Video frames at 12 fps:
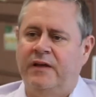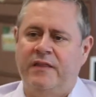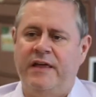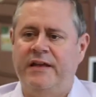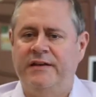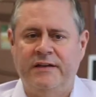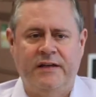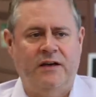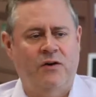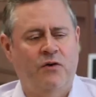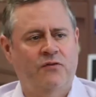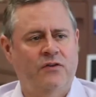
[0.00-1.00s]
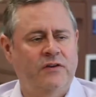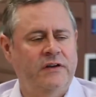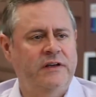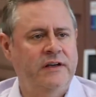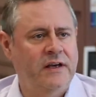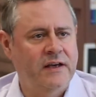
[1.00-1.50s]
Then over
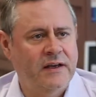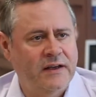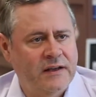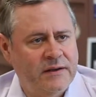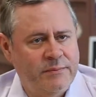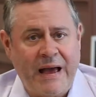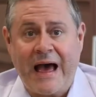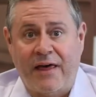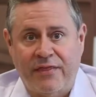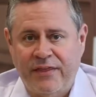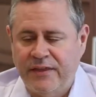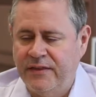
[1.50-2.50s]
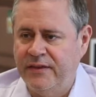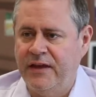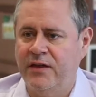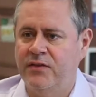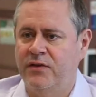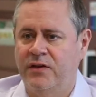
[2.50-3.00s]
in Bath,
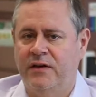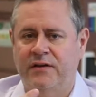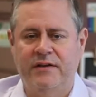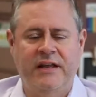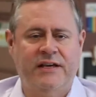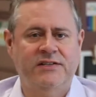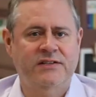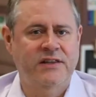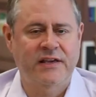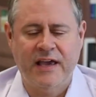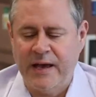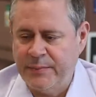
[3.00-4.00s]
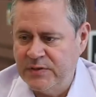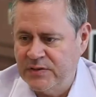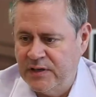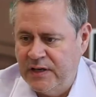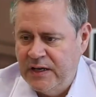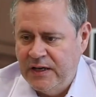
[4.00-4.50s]
the next thing happens.
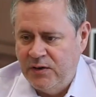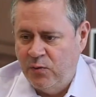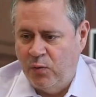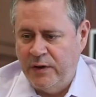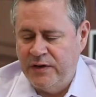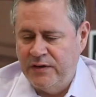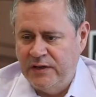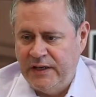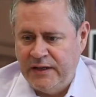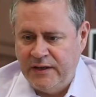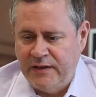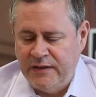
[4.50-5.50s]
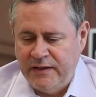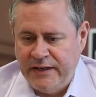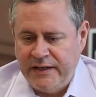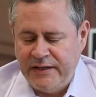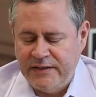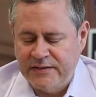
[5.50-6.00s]
One of the
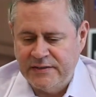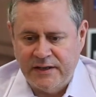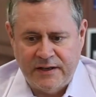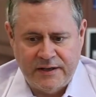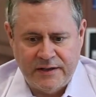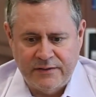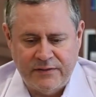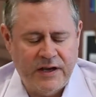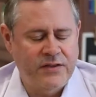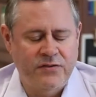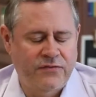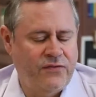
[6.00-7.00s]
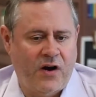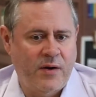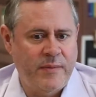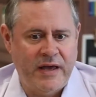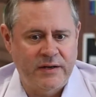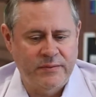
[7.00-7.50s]
lady's other
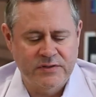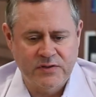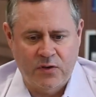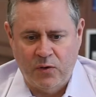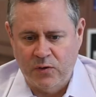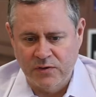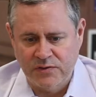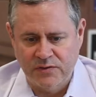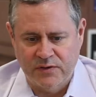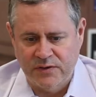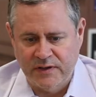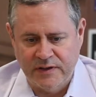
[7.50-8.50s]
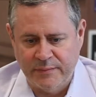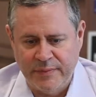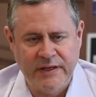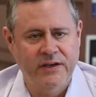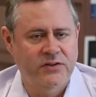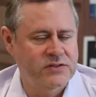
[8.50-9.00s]
farm animals, a horse or a
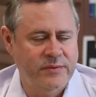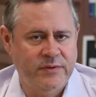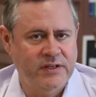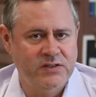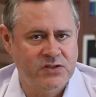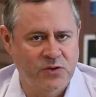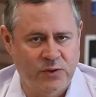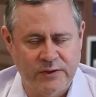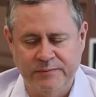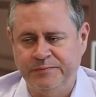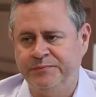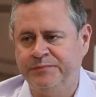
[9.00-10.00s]
pig or something, is stolen.